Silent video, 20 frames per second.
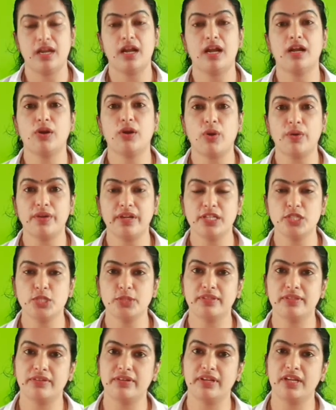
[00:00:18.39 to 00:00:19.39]
according
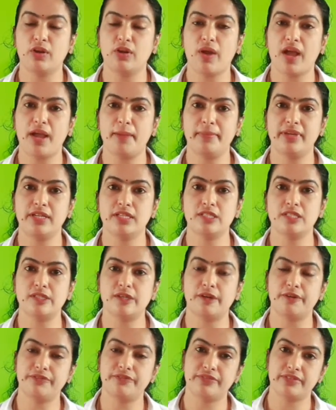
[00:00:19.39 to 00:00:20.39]
to the requirements
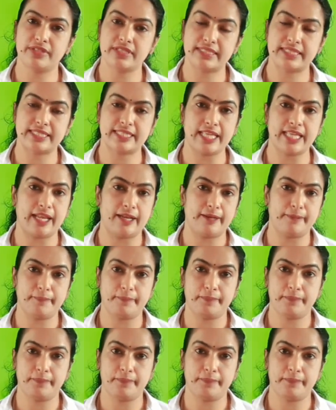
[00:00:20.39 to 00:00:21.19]
of cell.